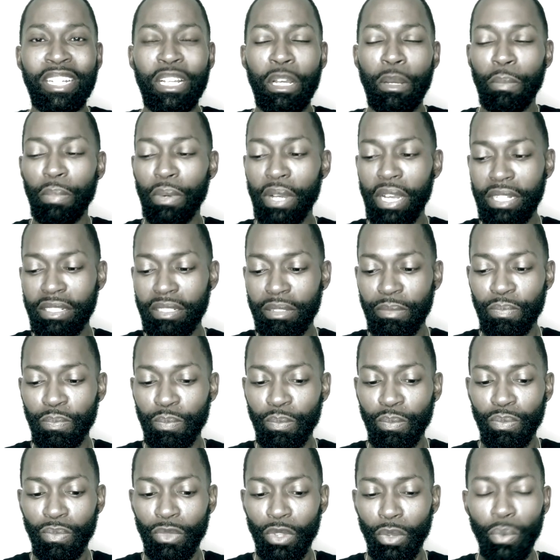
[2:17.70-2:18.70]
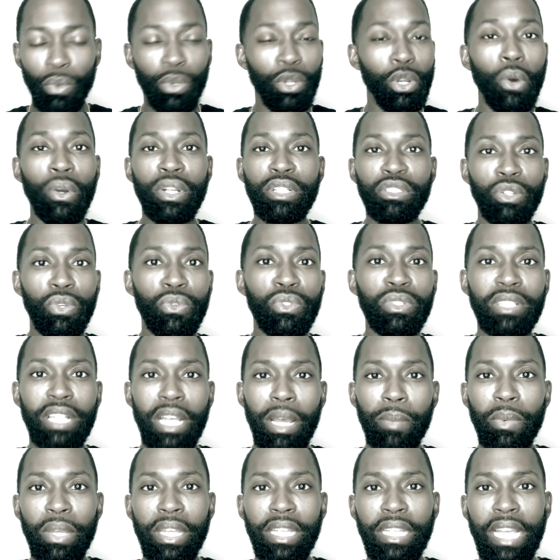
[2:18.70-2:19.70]
But we're going
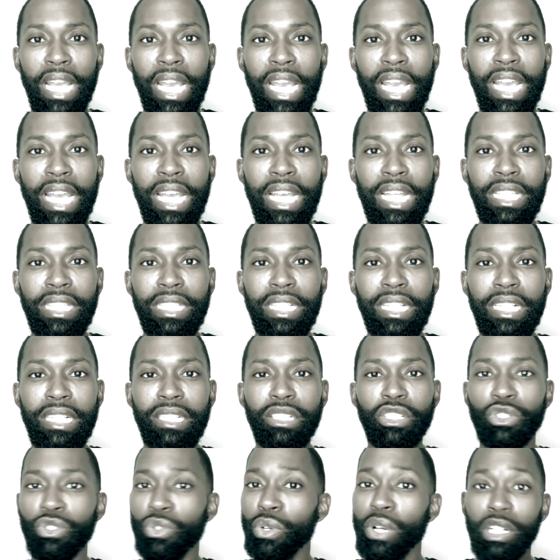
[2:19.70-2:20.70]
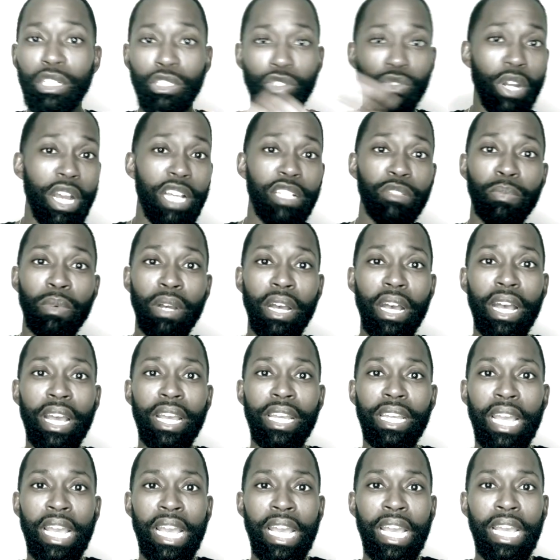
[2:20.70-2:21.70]
two-stepping, and this truck drives
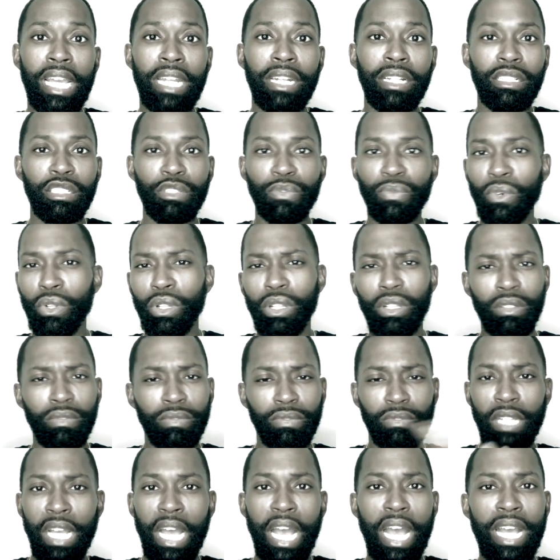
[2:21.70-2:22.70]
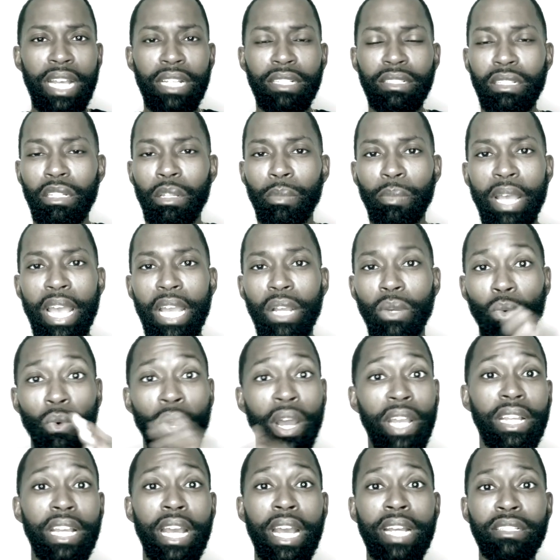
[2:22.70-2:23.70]
by, and it's full of guys in the back,
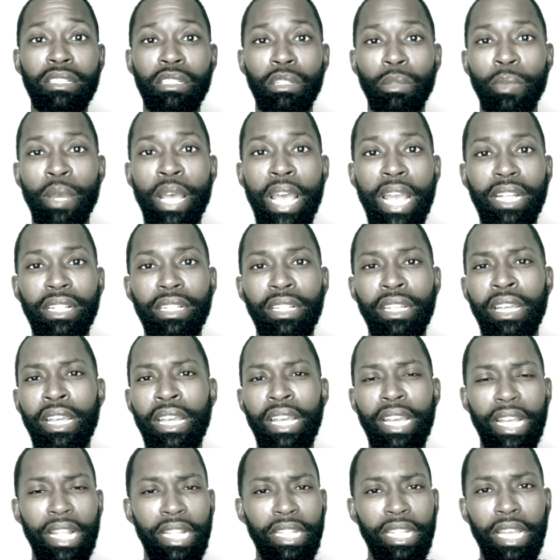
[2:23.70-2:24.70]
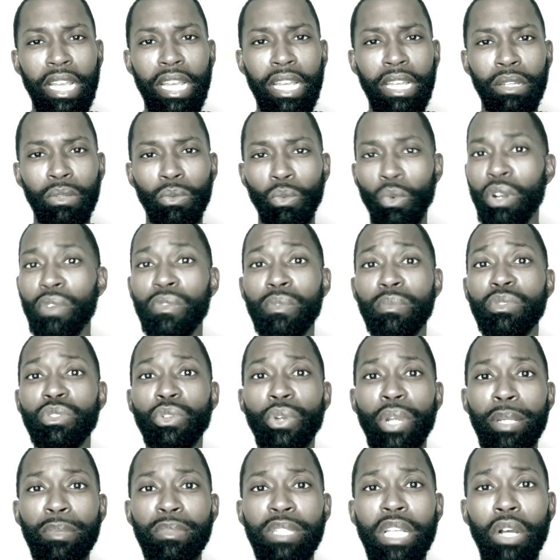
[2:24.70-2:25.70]
white guys in the back, and one of them
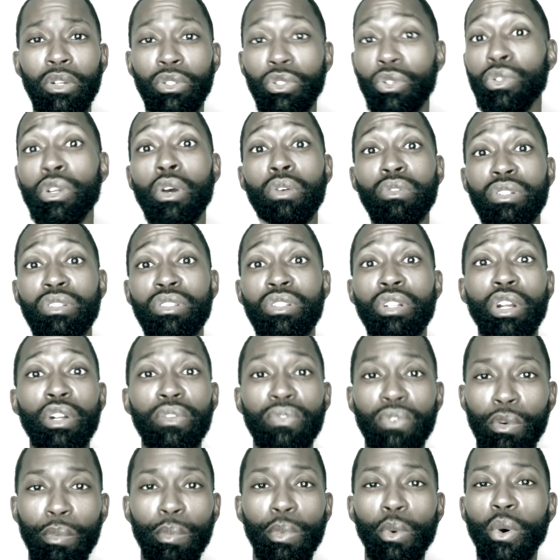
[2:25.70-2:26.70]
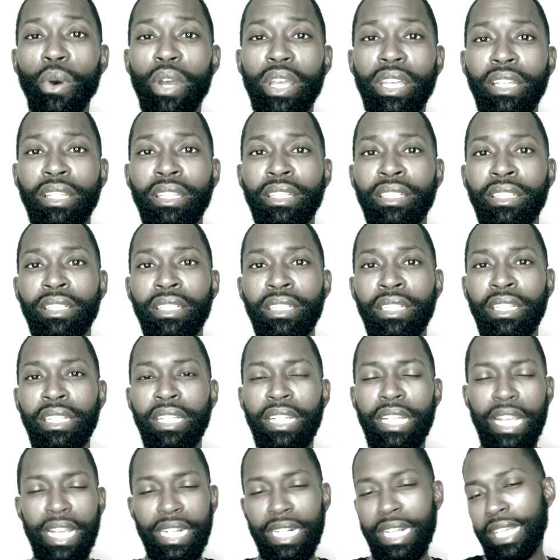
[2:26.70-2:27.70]
screams out, "You don't deserve her, boy,"
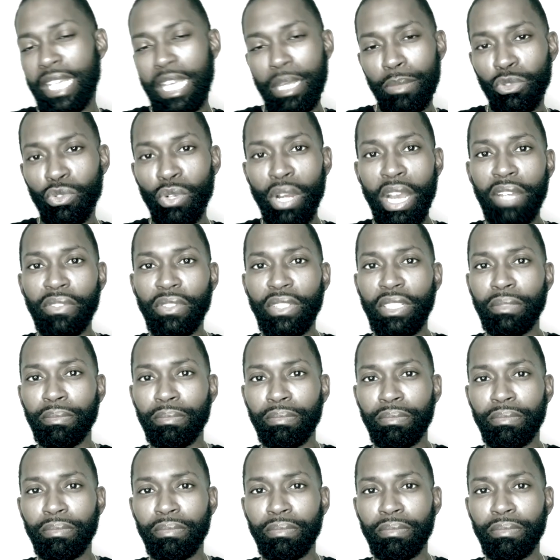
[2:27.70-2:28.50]
and they keep driving.